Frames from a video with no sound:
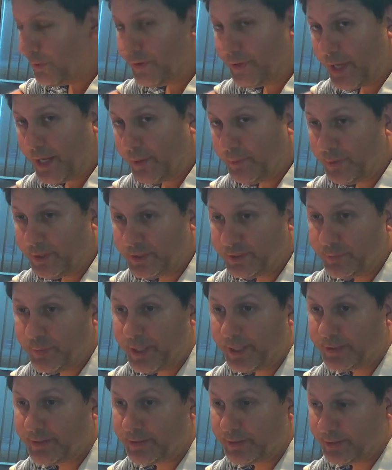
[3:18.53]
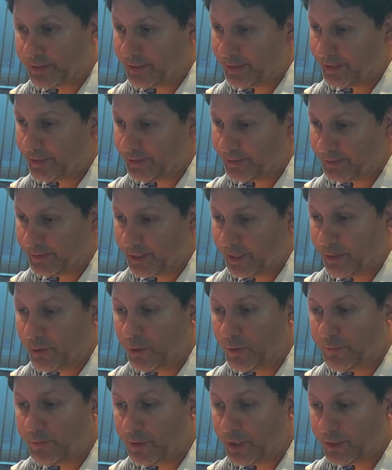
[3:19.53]
With that, we expect an
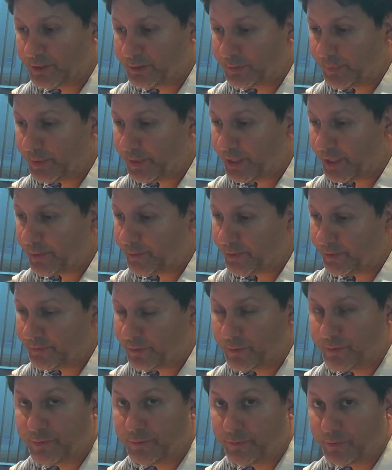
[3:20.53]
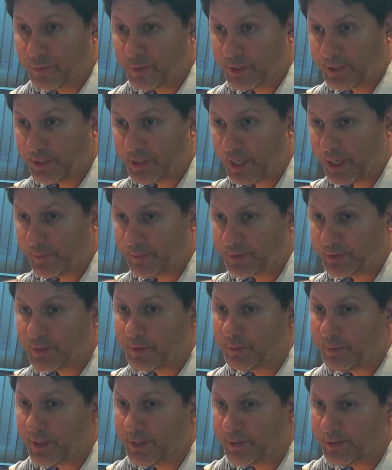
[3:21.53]
overall speed up of over 40 times
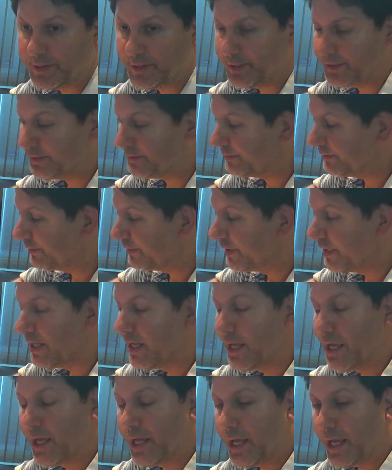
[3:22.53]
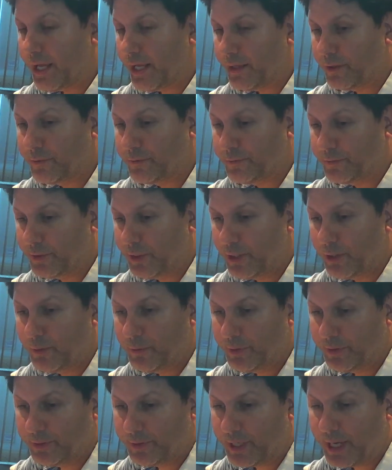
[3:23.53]
compared to this. And overall,
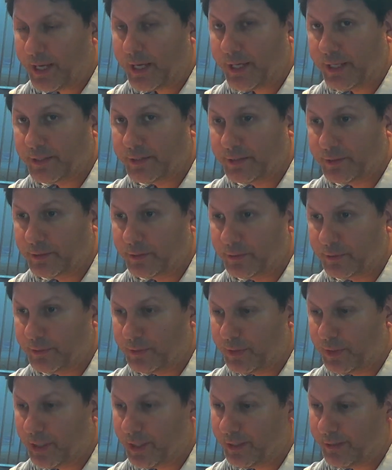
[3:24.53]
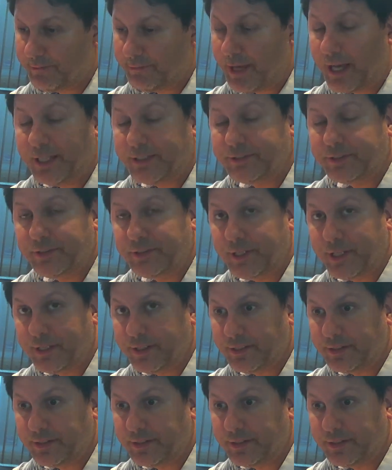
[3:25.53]
we're getting into faster than